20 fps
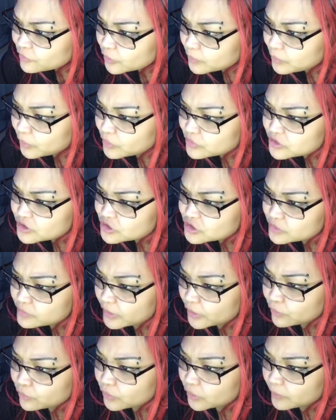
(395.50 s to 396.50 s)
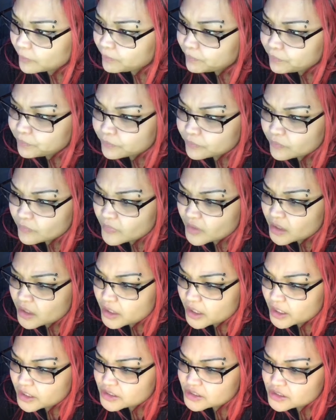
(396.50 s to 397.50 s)
bolting to my room
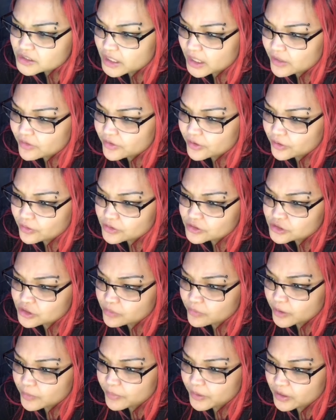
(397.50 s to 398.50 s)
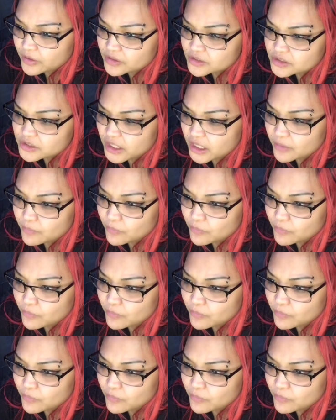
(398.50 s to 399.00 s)
and stay there until my parents came